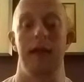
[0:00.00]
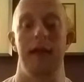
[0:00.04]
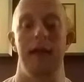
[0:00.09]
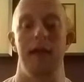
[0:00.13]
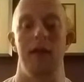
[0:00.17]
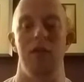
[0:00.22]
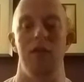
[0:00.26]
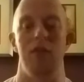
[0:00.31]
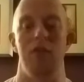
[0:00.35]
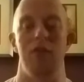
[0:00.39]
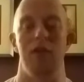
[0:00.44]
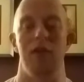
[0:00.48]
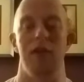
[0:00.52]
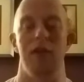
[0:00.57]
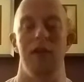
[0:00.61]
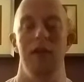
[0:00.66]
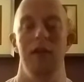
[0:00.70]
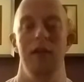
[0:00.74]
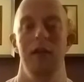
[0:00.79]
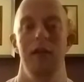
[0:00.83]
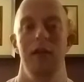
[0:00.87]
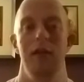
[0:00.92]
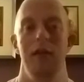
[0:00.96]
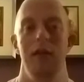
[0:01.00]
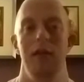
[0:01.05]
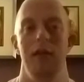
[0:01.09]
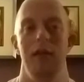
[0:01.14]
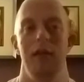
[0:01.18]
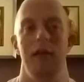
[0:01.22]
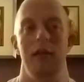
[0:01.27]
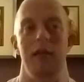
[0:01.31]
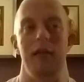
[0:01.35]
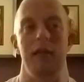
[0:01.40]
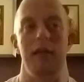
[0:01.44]
And uh,
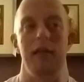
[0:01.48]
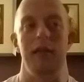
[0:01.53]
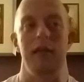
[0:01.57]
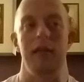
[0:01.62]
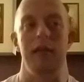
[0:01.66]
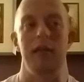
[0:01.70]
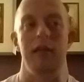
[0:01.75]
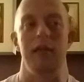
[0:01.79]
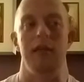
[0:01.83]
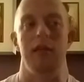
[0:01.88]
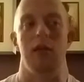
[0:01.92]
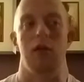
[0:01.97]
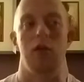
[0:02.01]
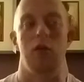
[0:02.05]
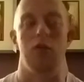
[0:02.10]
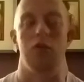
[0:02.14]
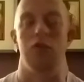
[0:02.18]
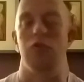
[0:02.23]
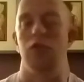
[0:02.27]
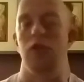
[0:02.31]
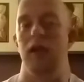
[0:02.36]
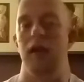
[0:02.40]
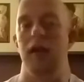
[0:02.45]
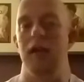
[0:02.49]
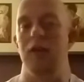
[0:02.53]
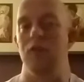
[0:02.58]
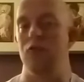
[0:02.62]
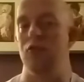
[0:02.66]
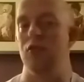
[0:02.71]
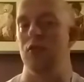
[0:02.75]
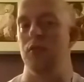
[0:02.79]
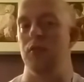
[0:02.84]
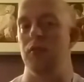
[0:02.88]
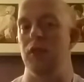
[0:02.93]
he also
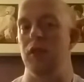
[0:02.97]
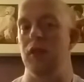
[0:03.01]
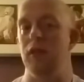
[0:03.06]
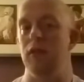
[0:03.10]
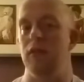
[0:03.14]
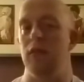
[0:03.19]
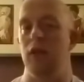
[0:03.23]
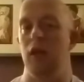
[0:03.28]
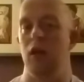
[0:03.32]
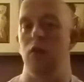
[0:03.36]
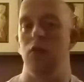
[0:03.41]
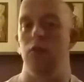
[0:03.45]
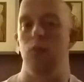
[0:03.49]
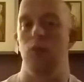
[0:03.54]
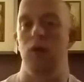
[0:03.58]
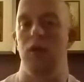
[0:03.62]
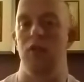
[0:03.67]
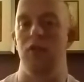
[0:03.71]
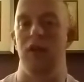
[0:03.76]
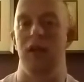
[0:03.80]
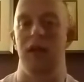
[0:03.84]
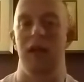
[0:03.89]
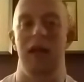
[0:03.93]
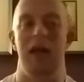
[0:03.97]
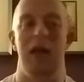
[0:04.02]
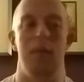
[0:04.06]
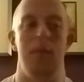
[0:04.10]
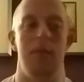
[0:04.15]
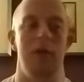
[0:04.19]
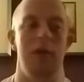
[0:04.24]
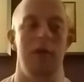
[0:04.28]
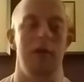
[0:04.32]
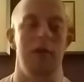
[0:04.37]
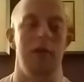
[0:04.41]
had something health wise that
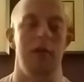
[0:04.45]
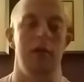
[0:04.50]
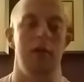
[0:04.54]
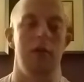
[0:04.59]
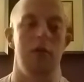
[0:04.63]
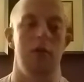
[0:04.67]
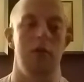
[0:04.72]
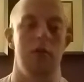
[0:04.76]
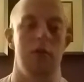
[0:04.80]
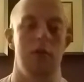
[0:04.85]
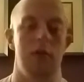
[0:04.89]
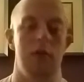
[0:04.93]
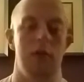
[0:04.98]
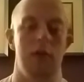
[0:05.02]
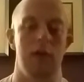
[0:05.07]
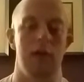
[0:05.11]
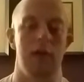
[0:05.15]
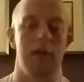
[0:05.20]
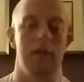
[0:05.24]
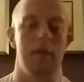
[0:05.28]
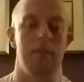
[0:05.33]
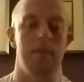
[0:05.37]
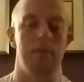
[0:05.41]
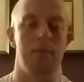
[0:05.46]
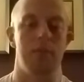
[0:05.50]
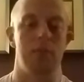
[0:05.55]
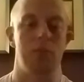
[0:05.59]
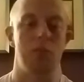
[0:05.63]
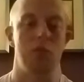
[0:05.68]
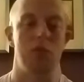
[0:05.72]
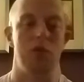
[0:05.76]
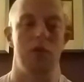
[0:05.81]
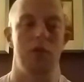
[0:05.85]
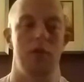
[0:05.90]
happened, you know. Um,
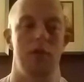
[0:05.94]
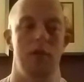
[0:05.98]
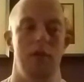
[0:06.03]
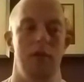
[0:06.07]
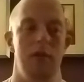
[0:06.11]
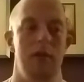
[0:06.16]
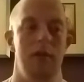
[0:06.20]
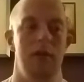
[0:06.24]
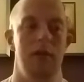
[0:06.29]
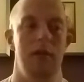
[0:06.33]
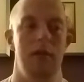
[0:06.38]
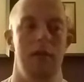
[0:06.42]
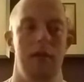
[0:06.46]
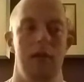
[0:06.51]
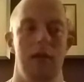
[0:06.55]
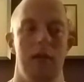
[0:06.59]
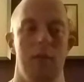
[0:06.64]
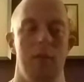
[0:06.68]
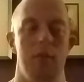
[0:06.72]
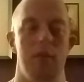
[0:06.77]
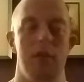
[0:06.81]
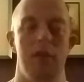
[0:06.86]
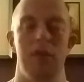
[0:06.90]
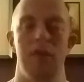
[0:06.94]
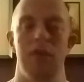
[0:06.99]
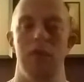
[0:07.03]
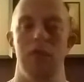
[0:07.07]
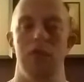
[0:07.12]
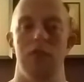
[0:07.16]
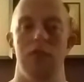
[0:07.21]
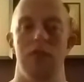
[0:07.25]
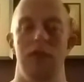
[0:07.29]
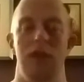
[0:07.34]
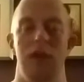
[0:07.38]
uh, I believe it
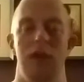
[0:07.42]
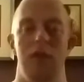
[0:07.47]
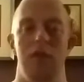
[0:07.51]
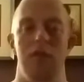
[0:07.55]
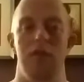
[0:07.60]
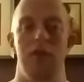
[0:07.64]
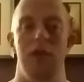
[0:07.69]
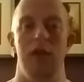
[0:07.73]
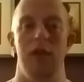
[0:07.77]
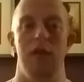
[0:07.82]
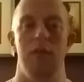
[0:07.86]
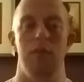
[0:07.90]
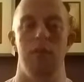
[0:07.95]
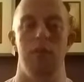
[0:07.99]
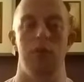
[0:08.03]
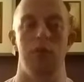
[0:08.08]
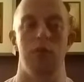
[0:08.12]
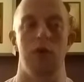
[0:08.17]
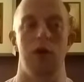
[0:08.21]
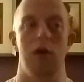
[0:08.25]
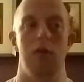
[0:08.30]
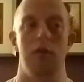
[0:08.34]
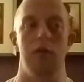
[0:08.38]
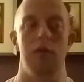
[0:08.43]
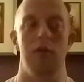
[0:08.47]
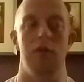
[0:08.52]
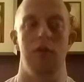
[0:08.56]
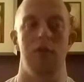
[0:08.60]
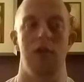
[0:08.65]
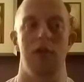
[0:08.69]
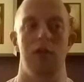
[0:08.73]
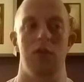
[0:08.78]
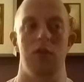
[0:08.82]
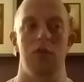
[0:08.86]
was a valve that blew out in
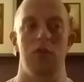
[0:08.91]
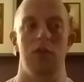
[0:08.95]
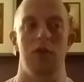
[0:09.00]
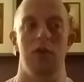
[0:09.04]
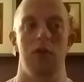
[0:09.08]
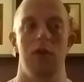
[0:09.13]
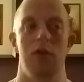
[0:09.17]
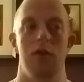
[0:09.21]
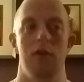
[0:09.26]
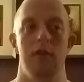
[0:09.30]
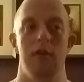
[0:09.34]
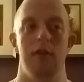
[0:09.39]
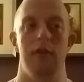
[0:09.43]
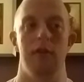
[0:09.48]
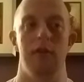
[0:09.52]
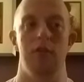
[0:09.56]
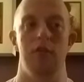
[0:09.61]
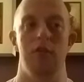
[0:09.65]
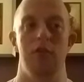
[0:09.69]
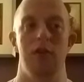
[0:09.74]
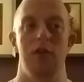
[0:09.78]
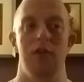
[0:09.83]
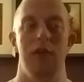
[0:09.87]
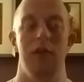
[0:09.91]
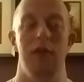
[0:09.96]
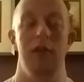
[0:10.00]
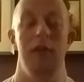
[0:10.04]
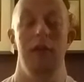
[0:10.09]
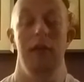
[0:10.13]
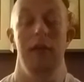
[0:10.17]
his actual heart, and uh,